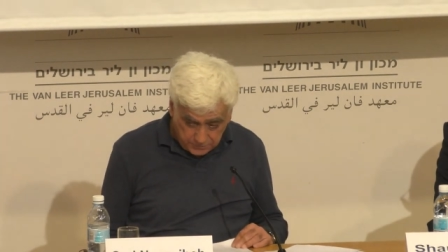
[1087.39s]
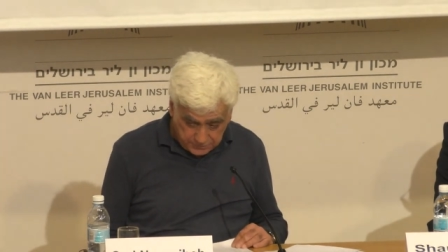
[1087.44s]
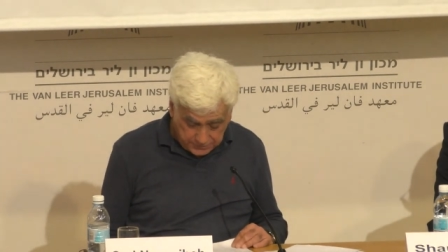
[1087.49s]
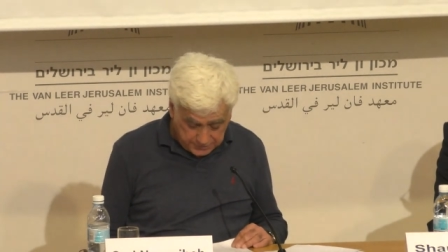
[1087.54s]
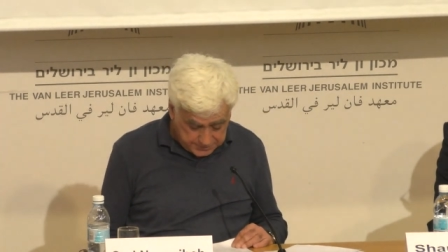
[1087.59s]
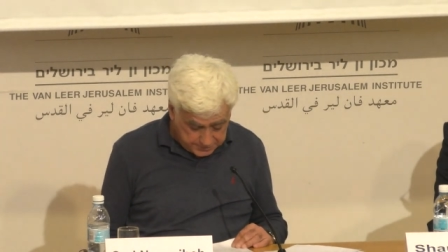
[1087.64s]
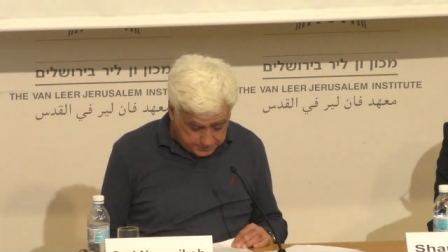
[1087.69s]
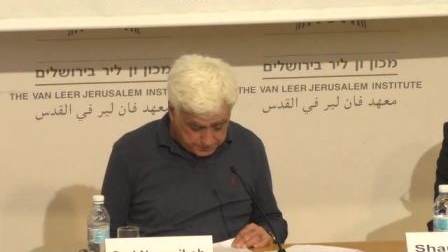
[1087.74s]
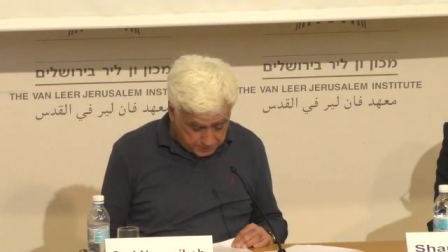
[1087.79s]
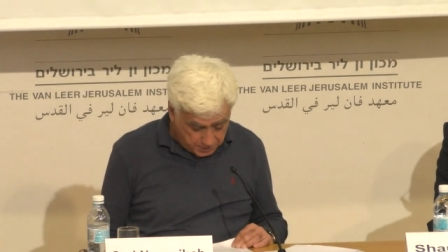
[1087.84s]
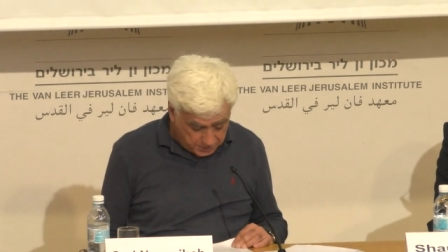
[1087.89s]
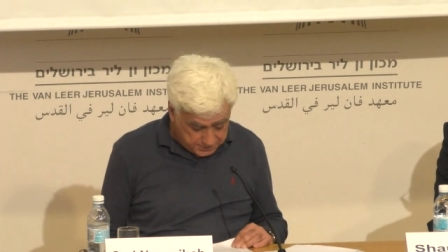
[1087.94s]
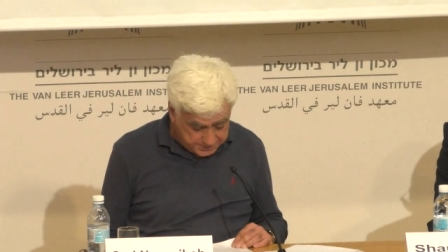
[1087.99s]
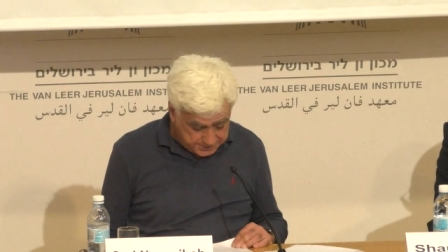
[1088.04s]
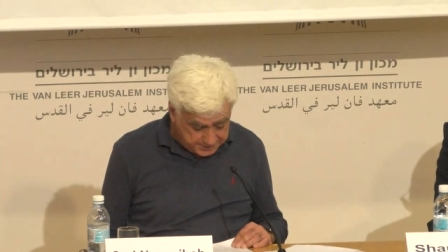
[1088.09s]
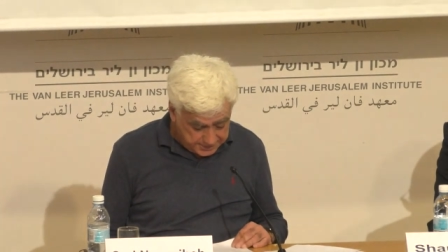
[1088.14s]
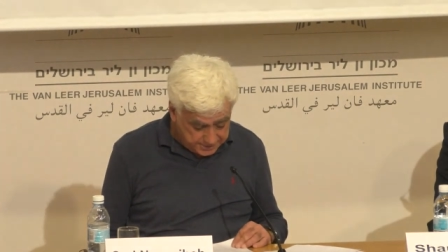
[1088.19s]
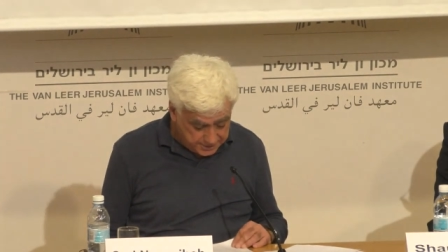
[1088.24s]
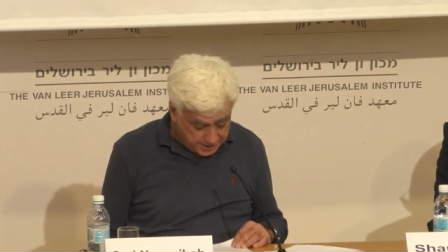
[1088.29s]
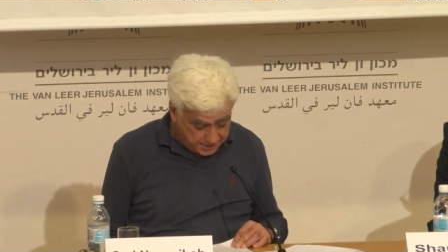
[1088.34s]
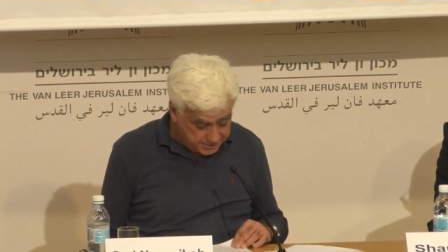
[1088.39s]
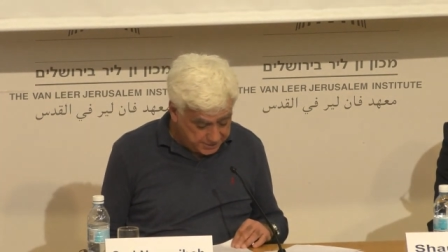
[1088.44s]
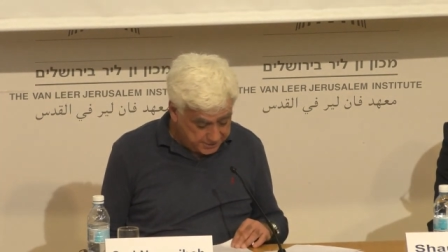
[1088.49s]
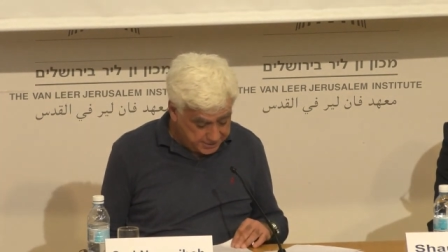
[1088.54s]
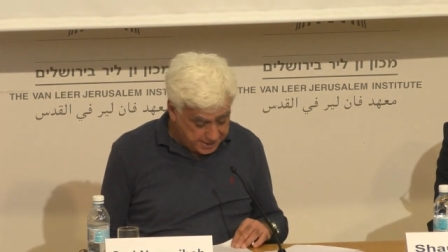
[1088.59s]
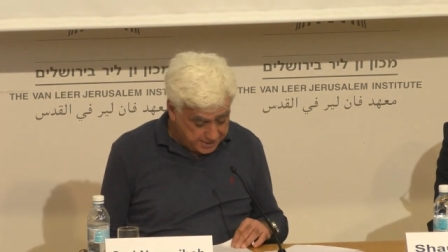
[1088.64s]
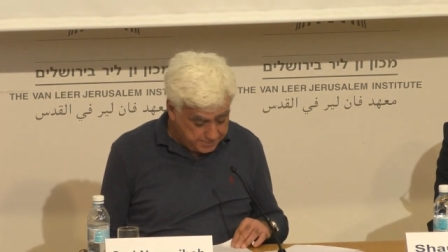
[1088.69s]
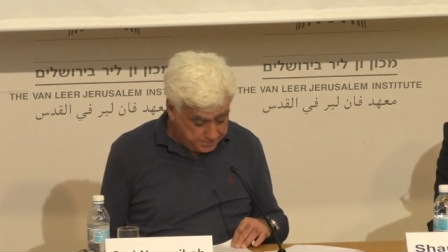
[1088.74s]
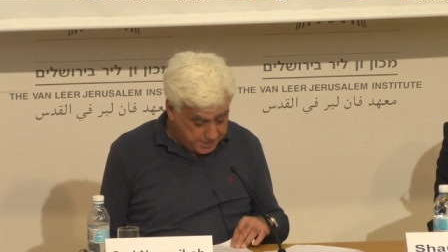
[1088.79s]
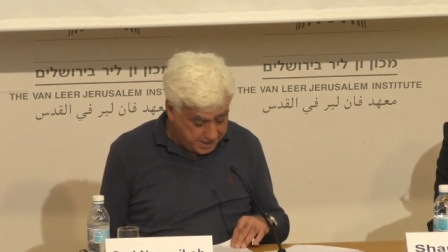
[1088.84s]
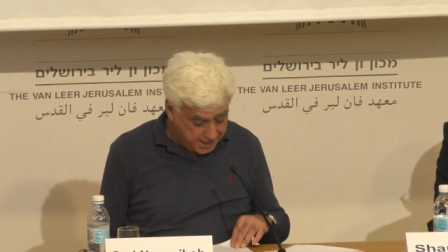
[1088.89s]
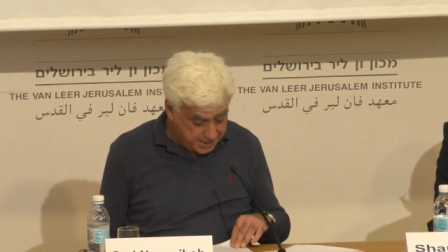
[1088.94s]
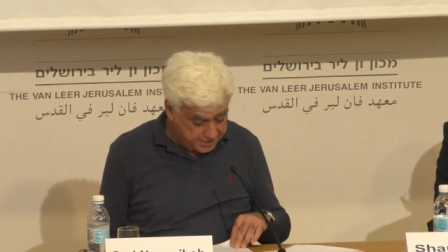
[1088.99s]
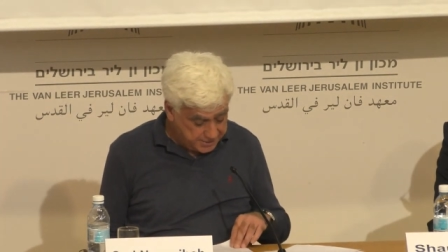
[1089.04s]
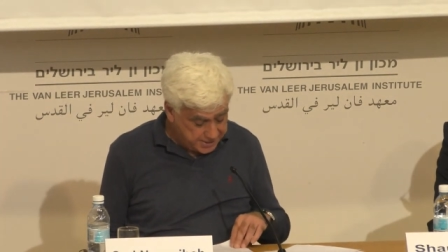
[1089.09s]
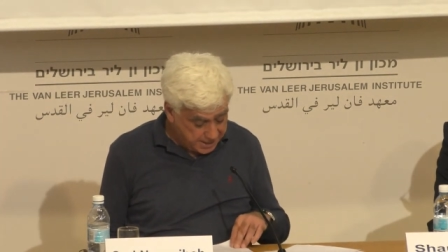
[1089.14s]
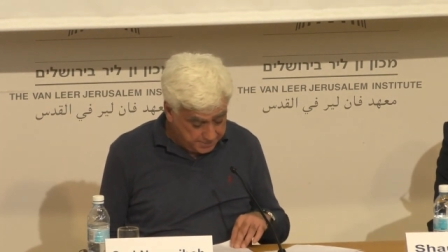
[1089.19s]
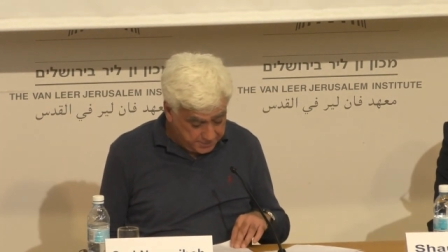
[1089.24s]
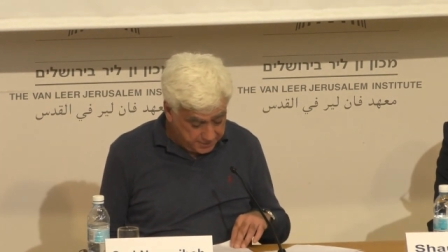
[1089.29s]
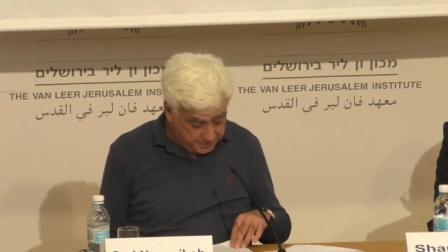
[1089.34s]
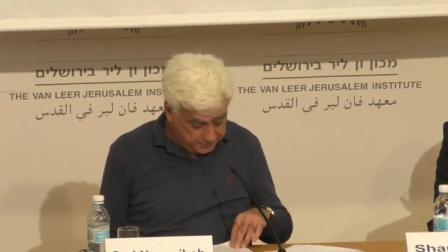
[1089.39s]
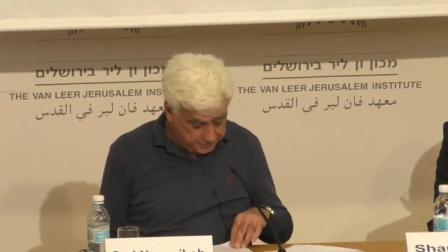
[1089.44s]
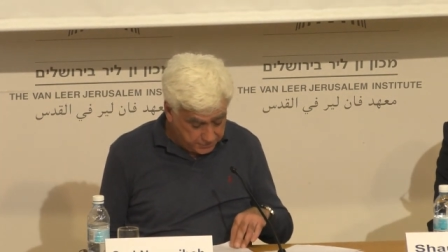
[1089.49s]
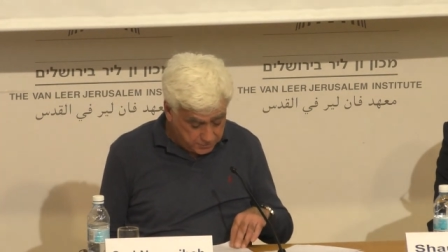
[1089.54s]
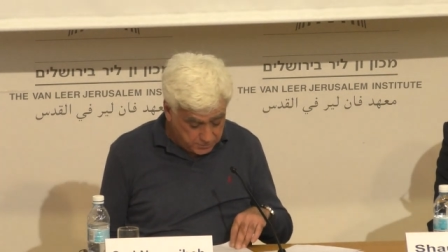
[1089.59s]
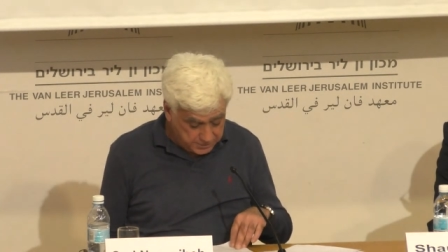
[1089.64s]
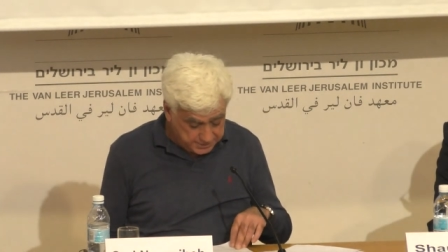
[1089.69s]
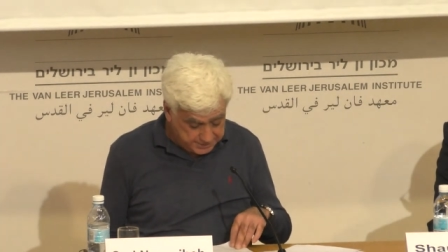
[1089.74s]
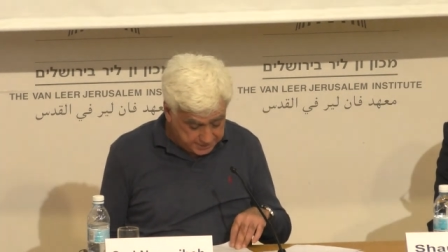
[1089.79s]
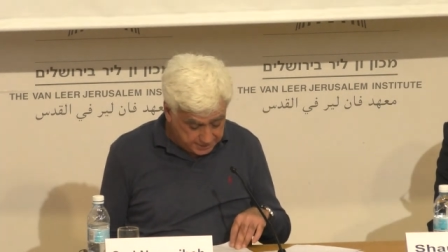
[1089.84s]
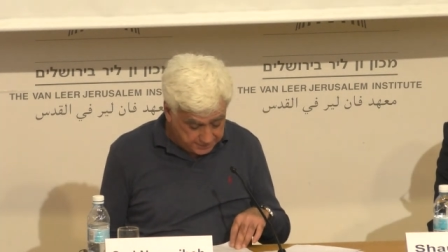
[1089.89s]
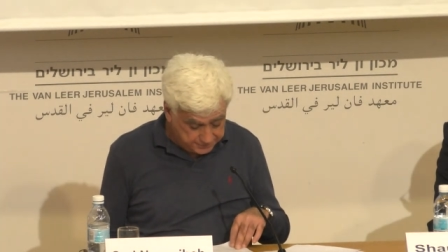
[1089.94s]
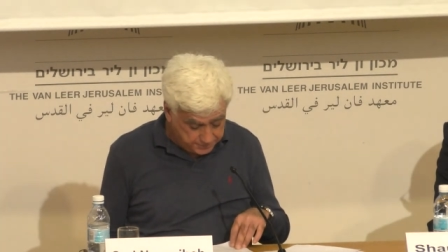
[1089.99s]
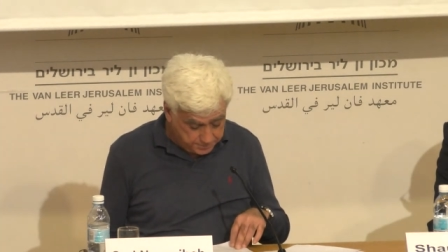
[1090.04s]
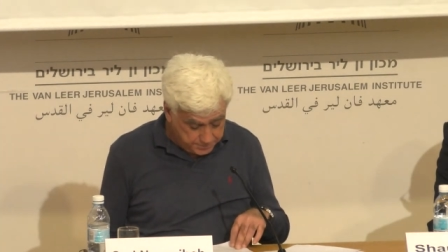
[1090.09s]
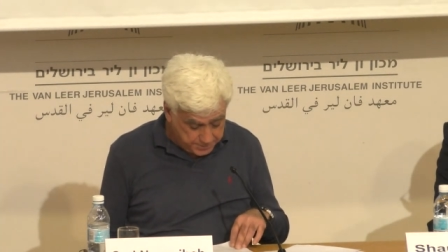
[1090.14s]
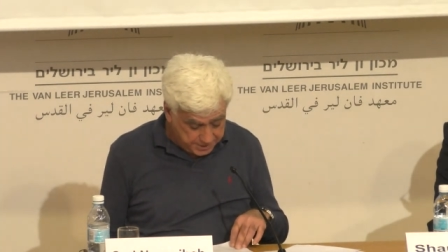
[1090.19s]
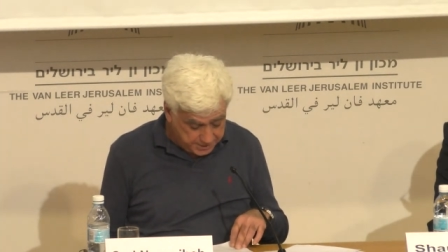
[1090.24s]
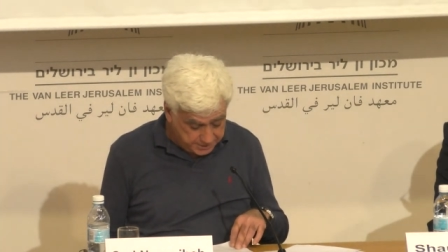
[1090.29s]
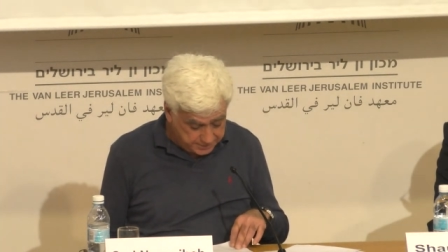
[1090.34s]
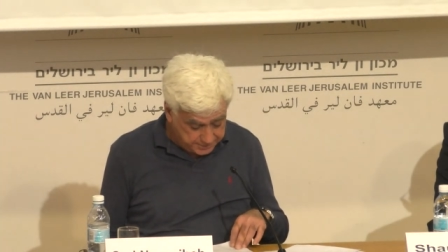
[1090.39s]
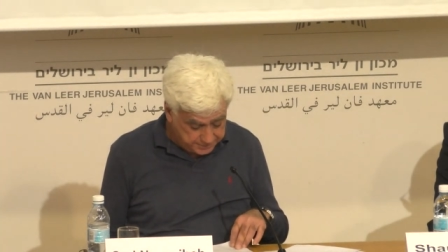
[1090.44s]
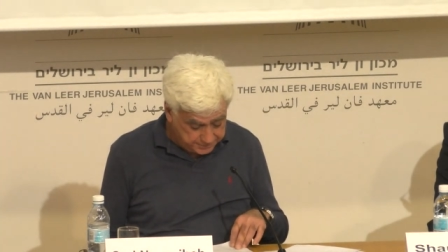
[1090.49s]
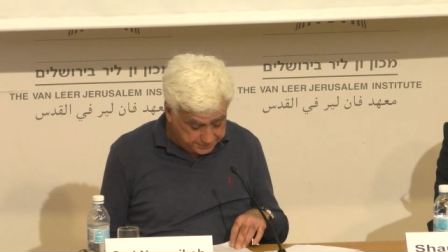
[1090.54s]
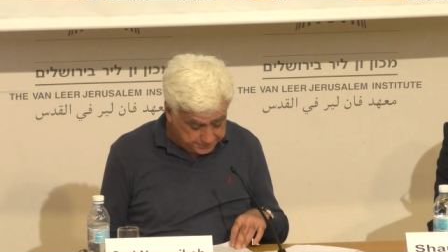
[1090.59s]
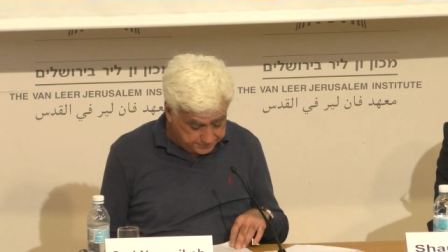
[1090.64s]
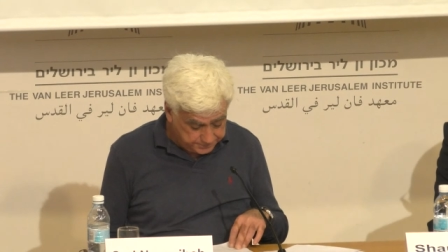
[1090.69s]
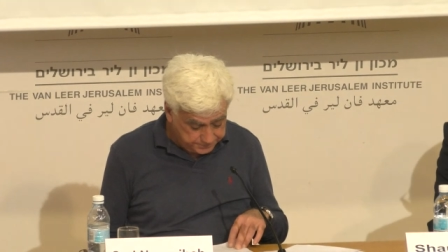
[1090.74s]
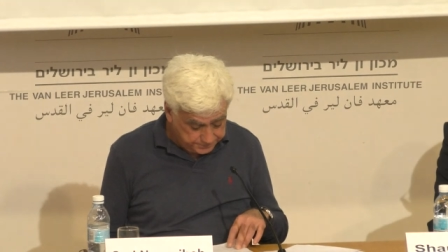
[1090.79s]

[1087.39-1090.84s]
of reciprocity rather than by grabbing for oneself imperative.